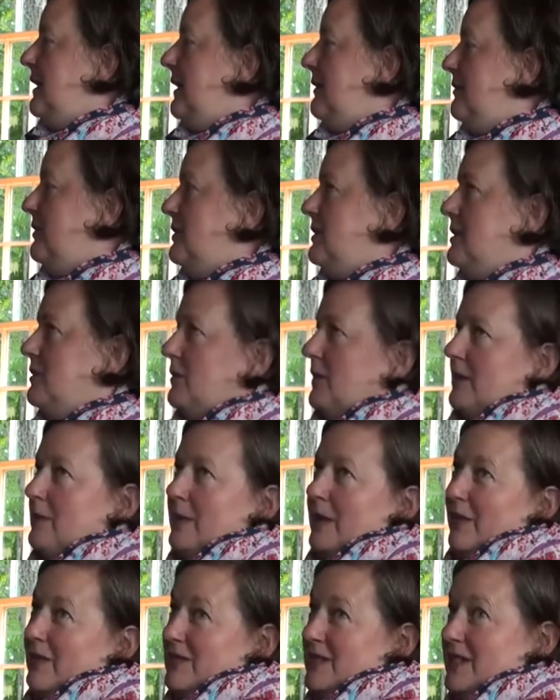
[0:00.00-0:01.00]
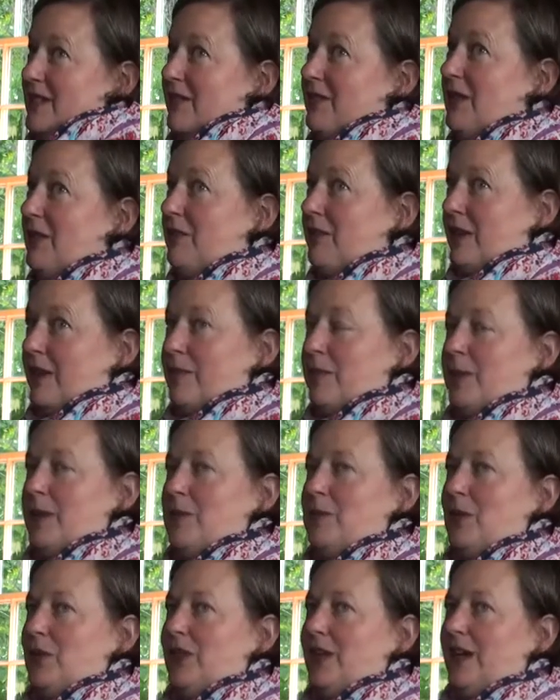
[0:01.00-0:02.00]
Conference, we had about 75
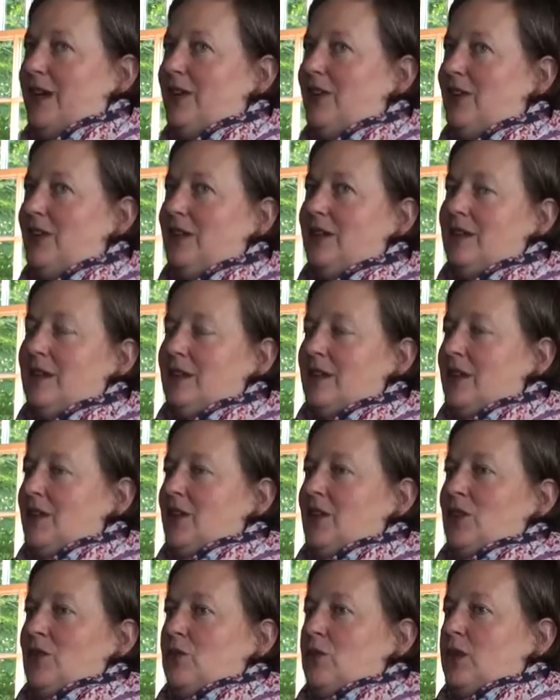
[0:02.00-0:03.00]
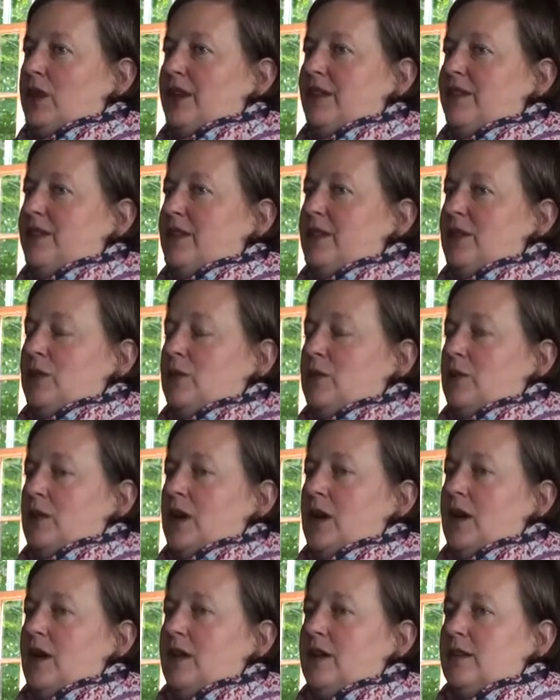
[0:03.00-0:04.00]
people there, and one of the
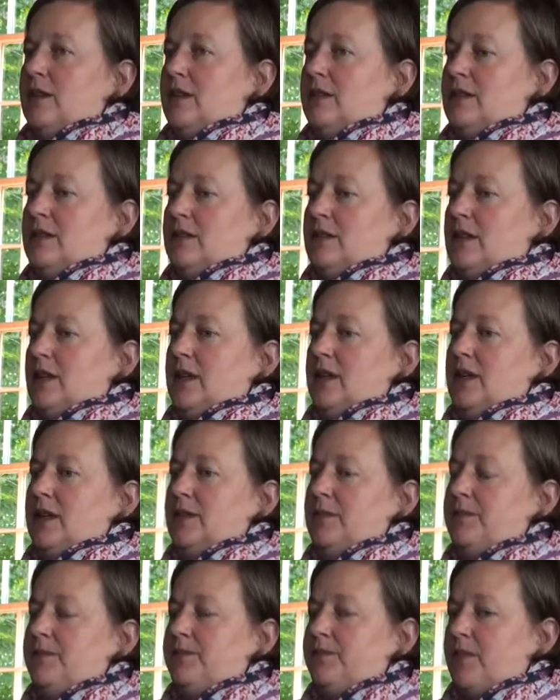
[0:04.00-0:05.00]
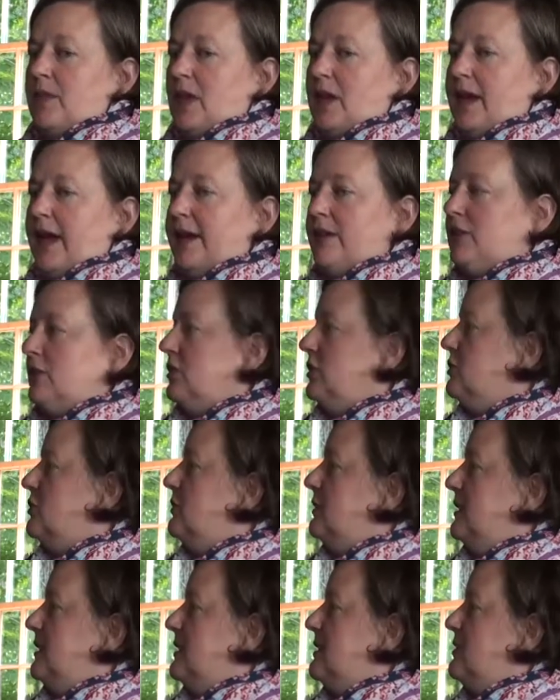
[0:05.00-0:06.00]
uh, um,
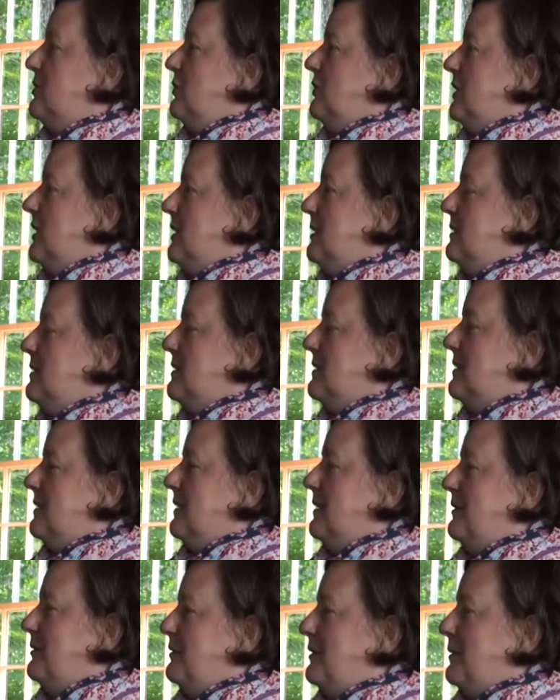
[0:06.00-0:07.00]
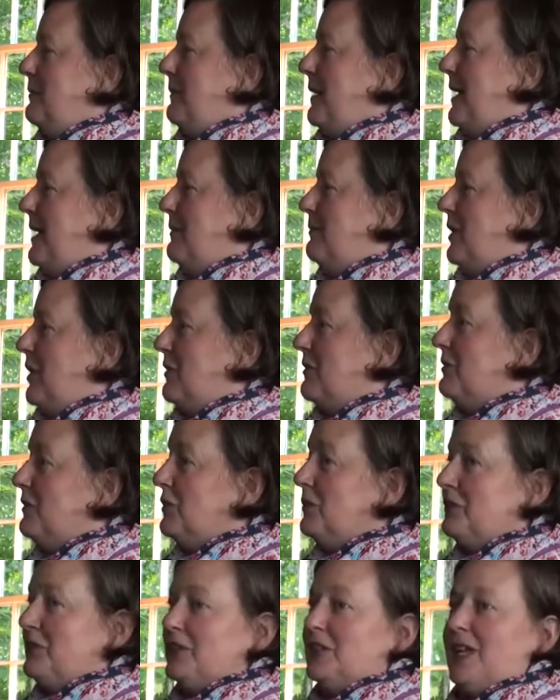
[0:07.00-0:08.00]
agricultural historians uh, from Maine, Mark
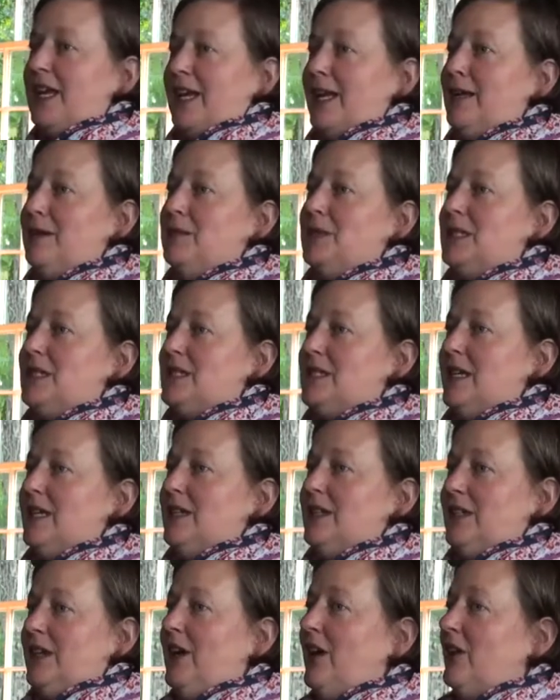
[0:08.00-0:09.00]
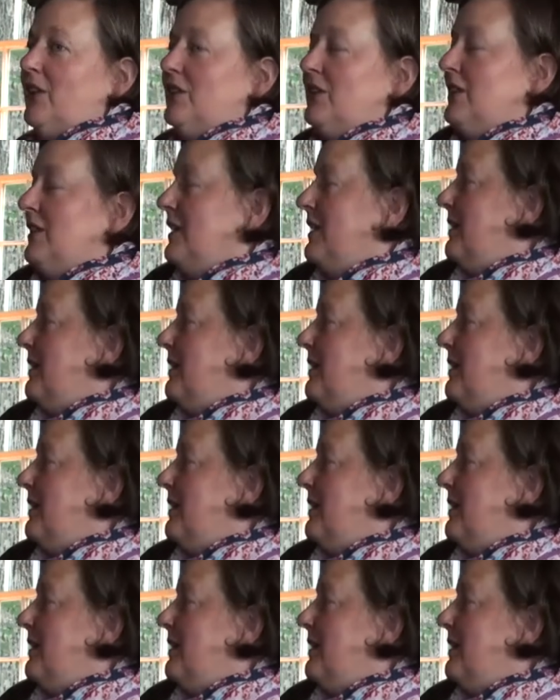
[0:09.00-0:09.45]
Fulford, came and said, you know,